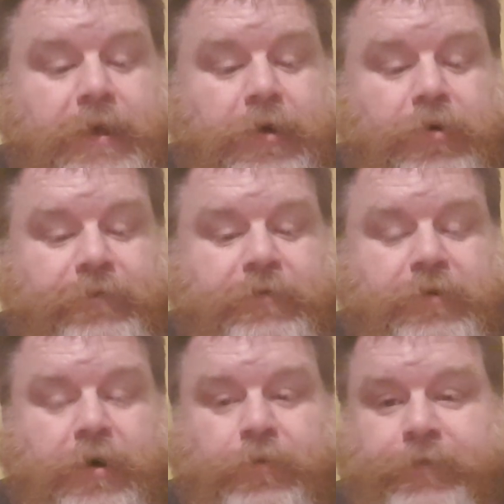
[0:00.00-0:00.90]
out of a
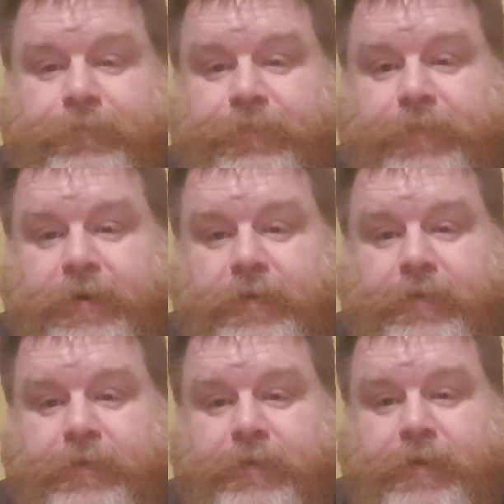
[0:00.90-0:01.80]
crowd
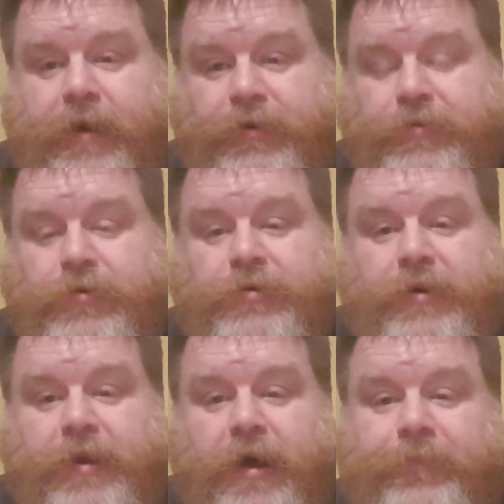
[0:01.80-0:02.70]
and you look
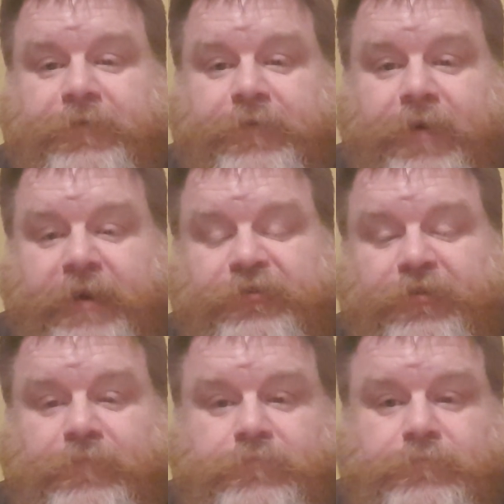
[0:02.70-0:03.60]
in the opposite direction,